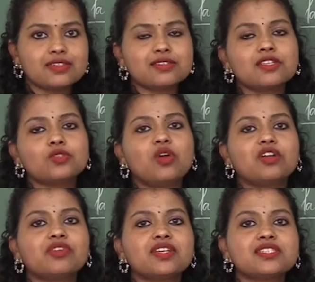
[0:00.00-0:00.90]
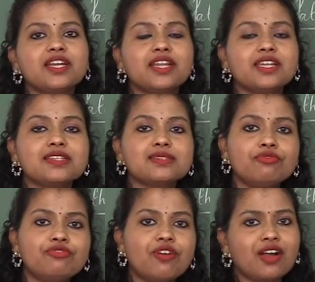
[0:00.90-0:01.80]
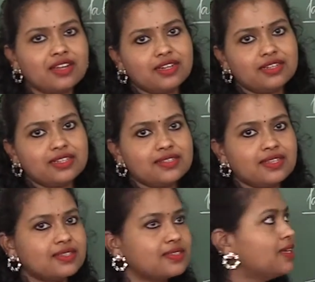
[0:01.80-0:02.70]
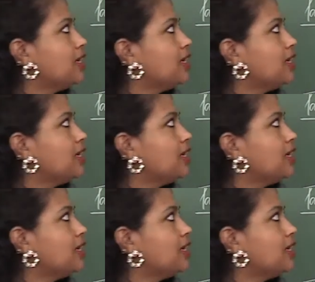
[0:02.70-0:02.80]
disease what we are studying is the fungal disease.